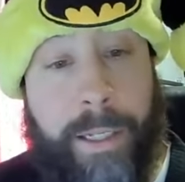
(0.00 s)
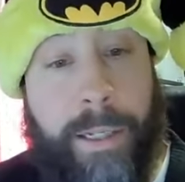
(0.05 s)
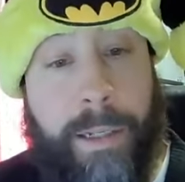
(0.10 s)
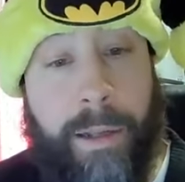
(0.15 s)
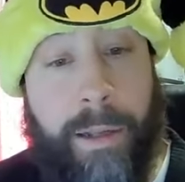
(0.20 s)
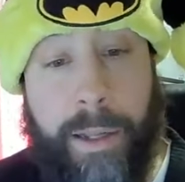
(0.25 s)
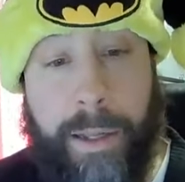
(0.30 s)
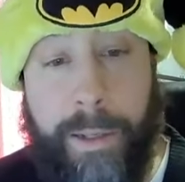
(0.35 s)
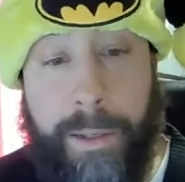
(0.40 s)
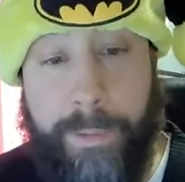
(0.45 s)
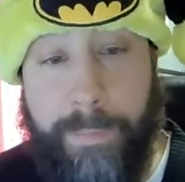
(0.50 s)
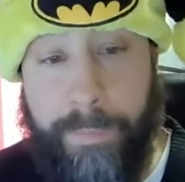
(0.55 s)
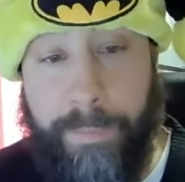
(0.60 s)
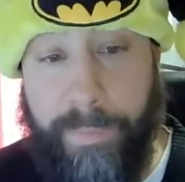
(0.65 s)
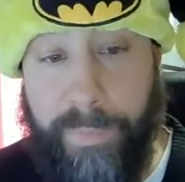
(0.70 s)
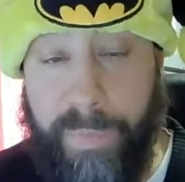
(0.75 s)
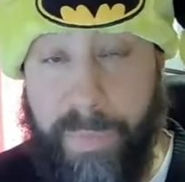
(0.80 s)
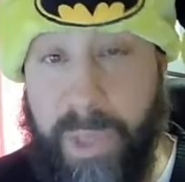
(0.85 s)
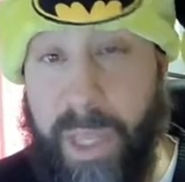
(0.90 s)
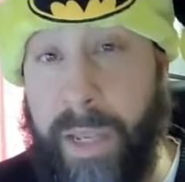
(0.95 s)
Uh,
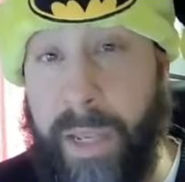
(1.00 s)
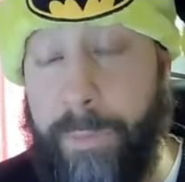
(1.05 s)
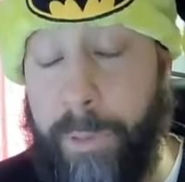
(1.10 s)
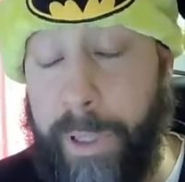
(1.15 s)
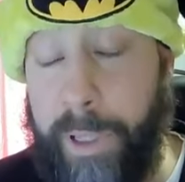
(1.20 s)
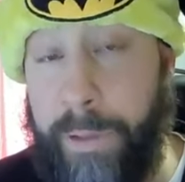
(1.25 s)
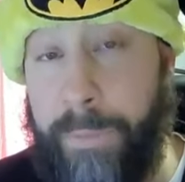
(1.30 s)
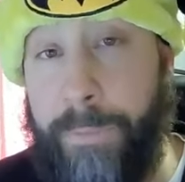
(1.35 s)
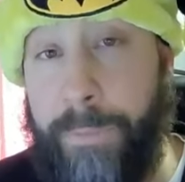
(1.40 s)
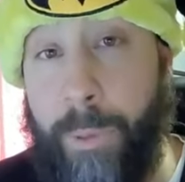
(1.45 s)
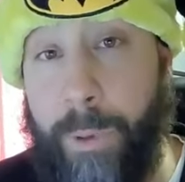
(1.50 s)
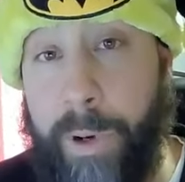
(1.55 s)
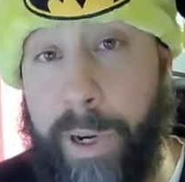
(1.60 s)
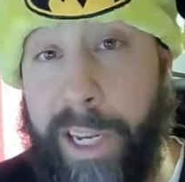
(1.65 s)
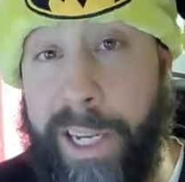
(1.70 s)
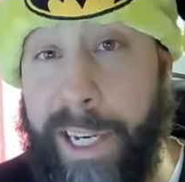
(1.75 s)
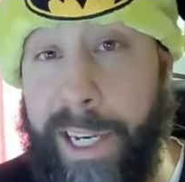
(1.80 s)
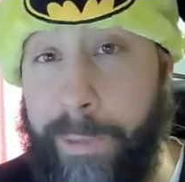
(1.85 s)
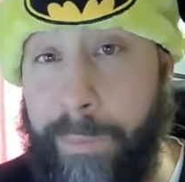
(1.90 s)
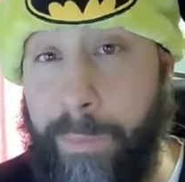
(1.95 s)
thankfully, the
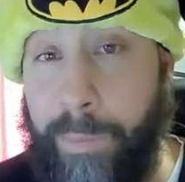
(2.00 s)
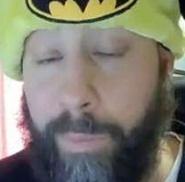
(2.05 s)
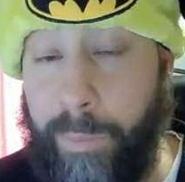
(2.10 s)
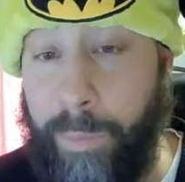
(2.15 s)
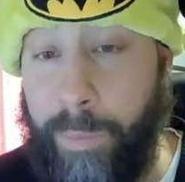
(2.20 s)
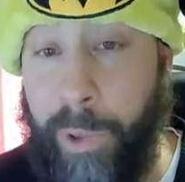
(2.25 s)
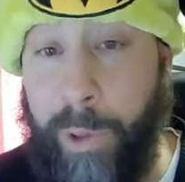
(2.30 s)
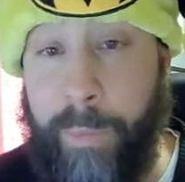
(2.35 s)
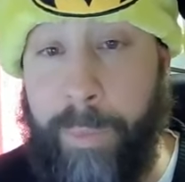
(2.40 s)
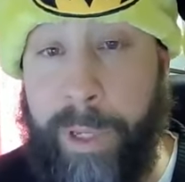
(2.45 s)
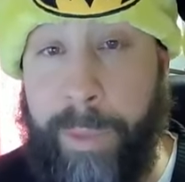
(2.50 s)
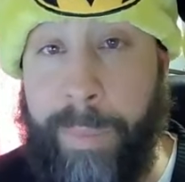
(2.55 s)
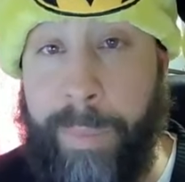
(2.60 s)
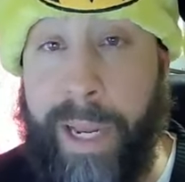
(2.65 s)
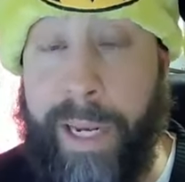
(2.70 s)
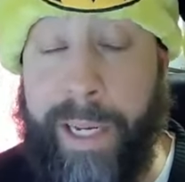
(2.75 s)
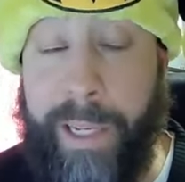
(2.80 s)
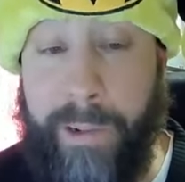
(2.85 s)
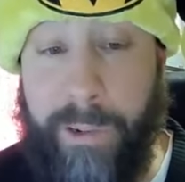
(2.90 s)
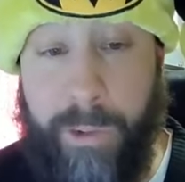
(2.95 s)
480 blew me
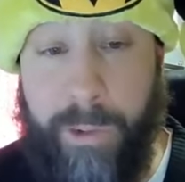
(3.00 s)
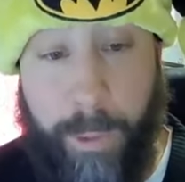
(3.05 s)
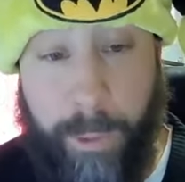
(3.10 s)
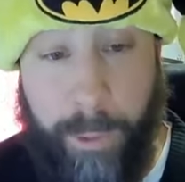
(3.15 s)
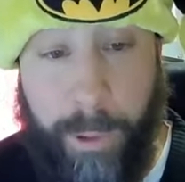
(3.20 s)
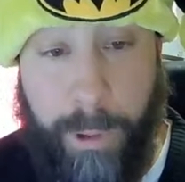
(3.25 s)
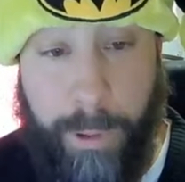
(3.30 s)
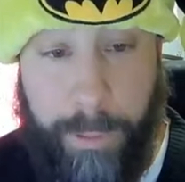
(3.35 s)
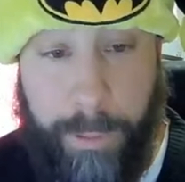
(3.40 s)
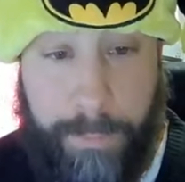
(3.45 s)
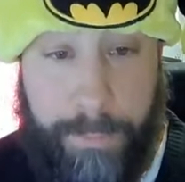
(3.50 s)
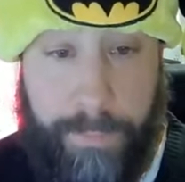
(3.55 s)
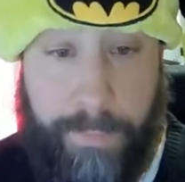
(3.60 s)
back into a wall.